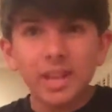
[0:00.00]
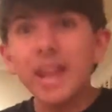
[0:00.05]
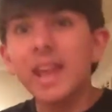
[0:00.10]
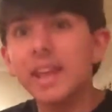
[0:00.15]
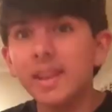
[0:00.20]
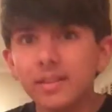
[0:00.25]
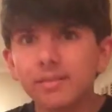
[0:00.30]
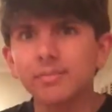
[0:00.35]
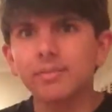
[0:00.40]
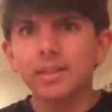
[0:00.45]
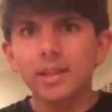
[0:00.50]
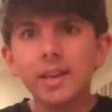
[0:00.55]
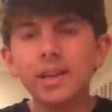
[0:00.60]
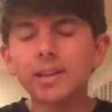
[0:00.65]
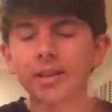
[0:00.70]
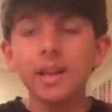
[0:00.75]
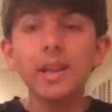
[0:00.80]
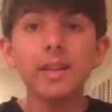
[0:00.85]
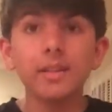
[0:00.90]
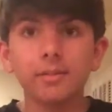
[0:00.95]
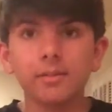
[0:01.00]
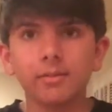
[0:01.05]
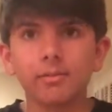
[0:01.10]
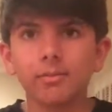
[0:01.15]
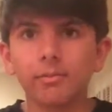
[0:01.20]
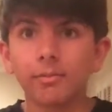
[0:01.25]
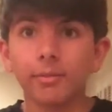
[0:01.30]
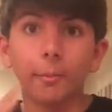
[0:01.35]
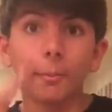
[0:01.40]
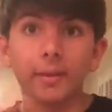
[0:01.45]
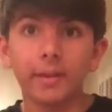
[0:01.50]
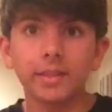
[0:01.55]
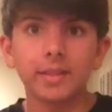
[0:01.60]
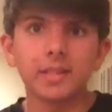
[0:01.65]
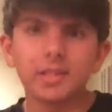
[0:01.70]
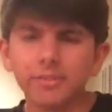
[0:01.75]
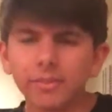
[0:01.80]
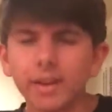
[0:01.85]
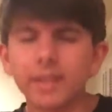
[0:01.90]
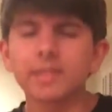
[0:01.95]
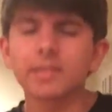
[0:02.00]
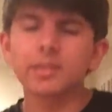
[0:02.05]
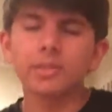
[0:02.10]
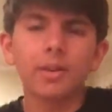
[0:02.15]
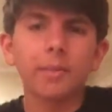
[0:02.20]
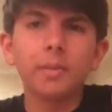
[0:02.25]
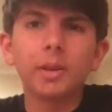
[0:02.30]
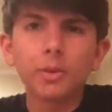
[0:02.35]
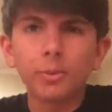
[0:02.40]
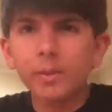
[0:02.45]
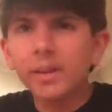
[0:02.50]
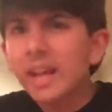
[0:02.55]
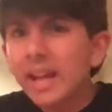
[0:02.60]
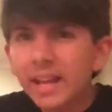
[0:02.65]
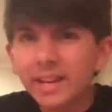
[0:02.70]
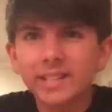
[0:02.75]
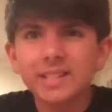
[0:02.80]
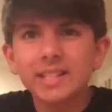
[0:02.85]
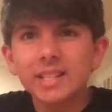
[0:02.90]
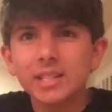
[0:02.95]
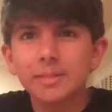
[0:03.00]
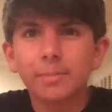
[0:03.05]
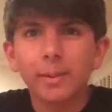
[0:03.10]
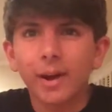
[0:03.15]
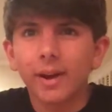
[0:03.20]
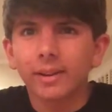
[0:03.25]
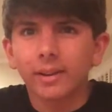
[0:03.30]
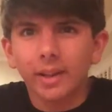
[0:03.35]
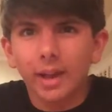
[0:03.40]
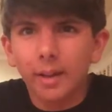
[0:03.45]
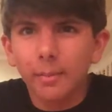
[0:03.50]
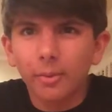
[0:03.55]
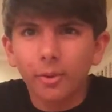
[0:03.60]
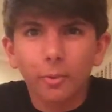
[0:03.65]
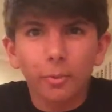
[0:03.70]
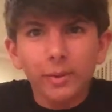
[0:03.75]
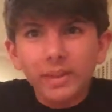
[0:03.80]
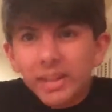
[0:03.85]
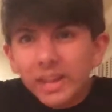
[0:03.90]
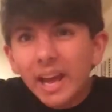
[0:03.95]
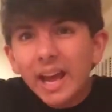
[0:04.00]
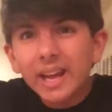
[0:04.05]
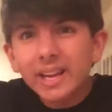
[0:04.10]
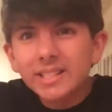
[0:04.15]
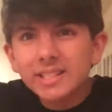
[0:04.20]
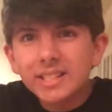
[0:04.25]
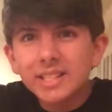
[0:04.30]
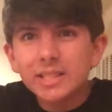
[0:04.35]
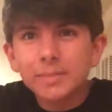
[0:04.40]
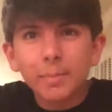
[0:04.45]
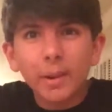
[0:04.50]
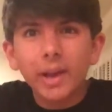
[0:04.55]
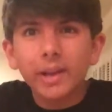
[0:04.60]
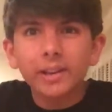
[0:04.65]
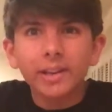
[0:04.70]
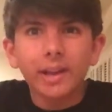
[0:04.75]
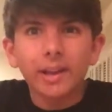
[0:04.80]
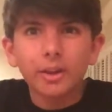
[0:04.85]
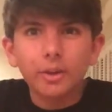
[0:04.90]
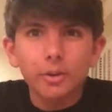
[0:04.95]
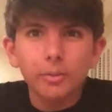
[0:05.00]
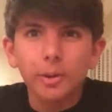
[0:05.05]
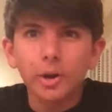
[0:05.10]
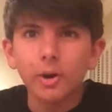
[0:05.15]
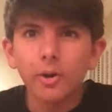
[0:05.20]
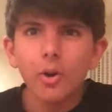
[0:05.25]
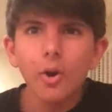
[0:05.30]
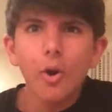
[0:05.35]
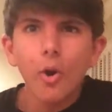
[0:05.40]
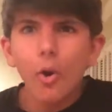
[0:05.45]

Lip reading: In one of these fights. So I mean, we gotta see his Bankai, bro. We gotta see his Bankai, Kubo.